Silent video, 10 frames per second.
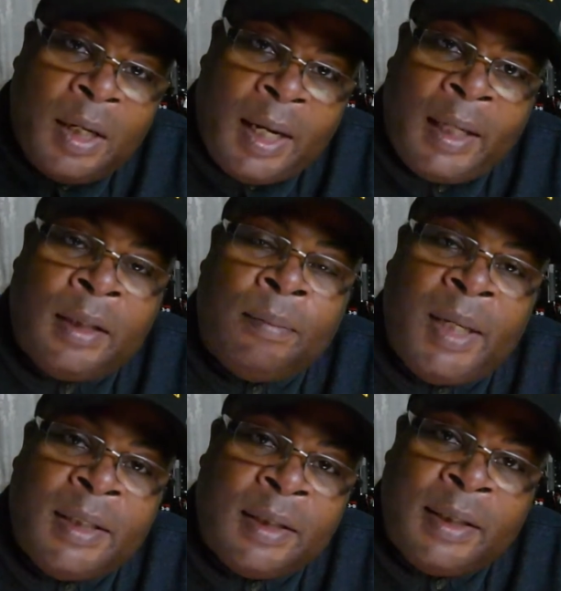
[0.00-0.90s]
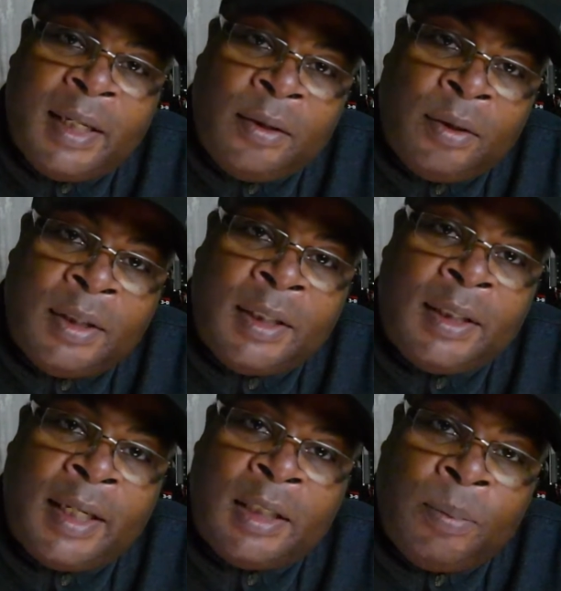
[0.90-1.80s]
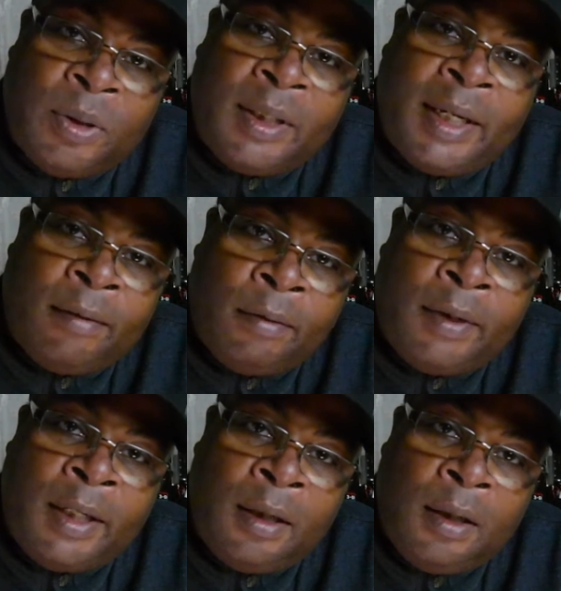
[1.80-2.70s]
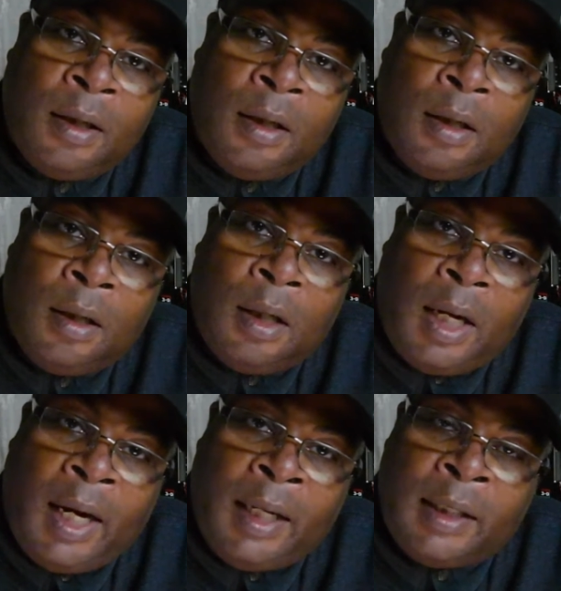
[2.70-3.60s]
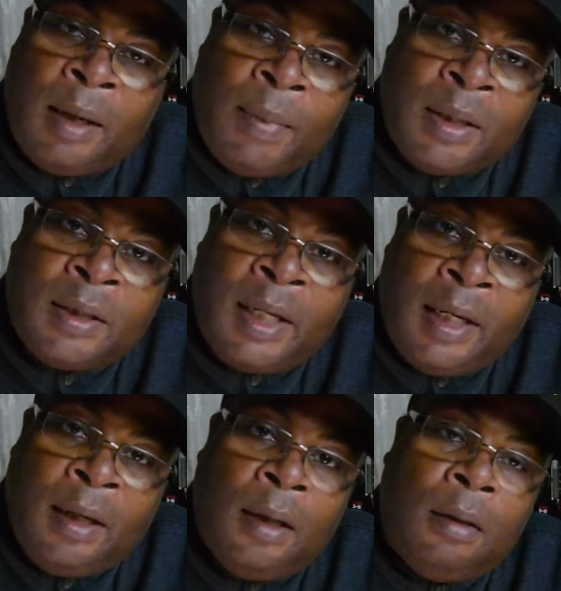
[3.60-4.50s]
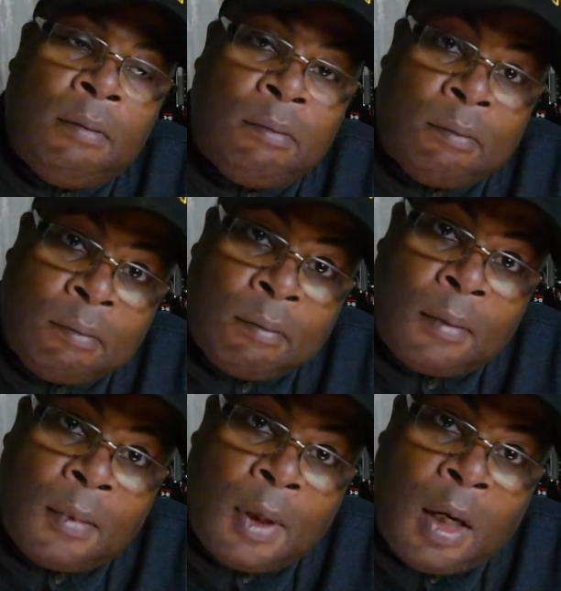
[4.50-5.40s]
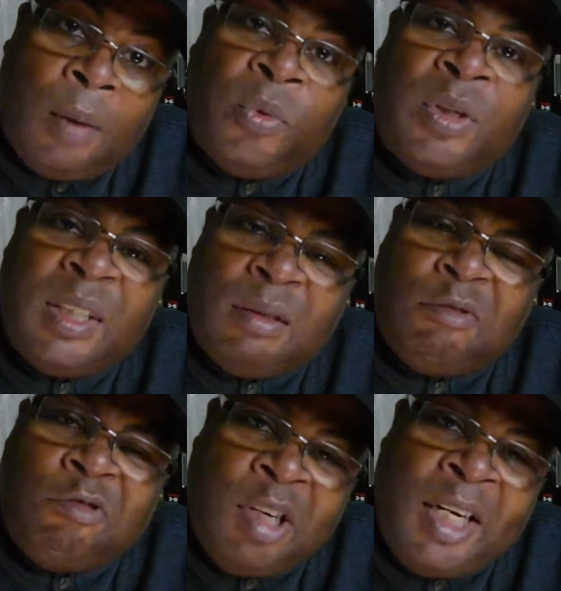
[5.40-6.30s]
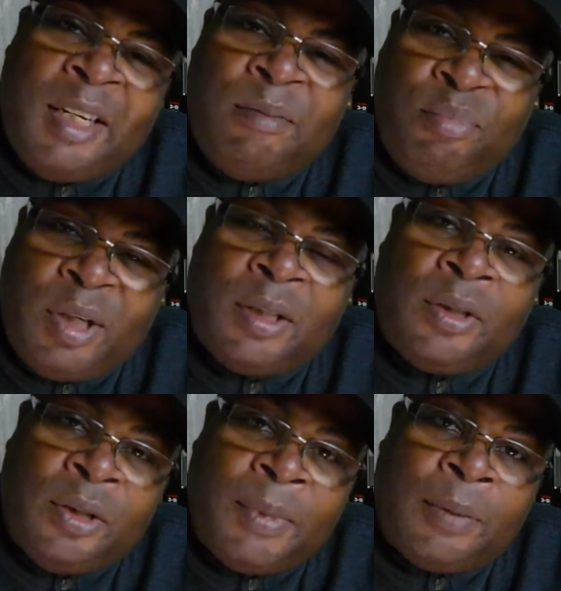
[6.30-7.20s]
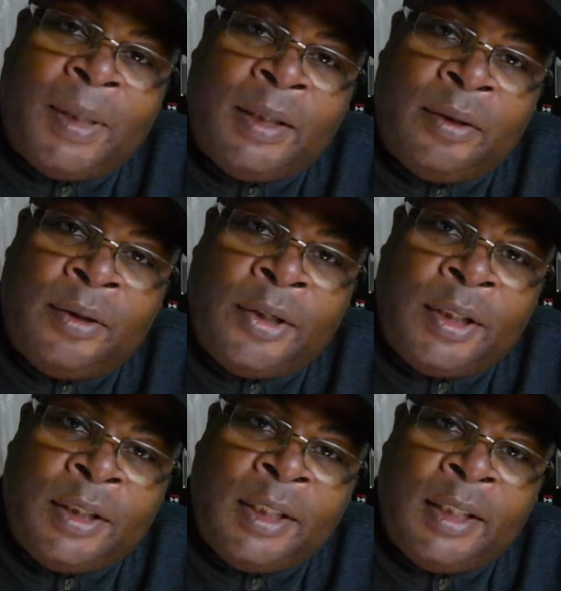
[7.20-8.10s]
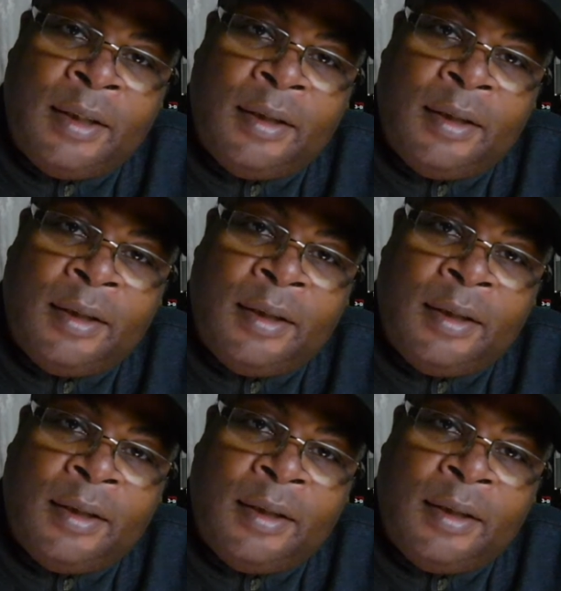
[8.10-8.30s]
and amazing technology that he's put together there, and I must say I'm not really impressed too much by technology,